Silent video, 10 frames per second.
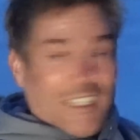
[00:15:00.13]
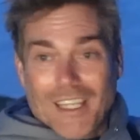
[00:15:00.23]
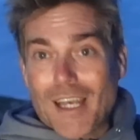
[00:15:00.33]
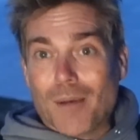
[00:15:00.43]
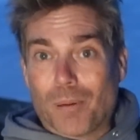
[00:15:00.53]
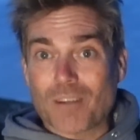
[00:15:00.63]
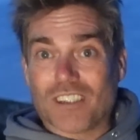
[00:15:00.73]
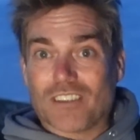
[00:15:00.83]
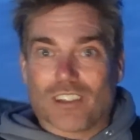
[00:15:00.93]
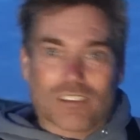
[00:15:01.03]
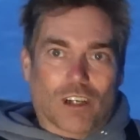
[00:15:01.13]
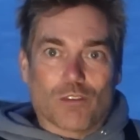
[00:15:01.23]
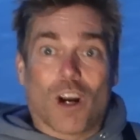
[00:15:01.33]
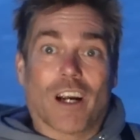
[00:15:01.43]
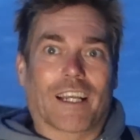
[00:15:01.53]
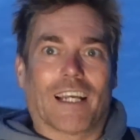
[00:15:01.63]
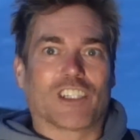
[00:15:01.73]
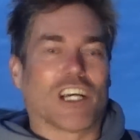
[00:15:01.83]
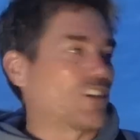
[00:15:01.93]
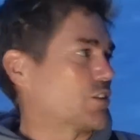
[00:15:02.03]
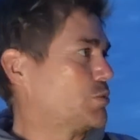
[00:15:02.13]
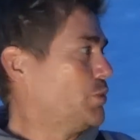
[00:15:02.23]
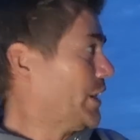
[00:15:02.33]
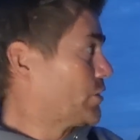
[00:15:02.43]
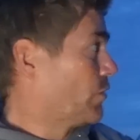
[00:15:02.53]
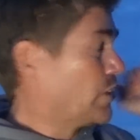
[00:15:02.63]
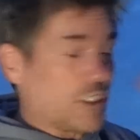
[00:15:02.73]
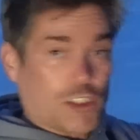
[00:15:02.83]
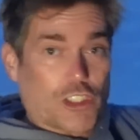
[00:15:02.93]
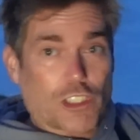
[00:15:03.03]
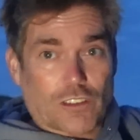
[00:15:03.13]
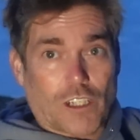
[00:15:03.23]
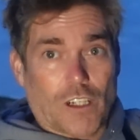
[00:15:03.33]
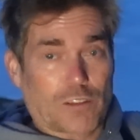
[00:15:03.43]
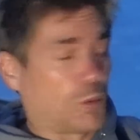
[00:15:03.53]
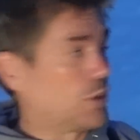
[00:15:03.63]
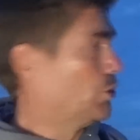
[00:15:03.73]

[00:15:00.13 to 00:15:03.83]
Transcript: yeah, buzzing. So it's like, right, okay, change up some rigs. I've literally just cast 1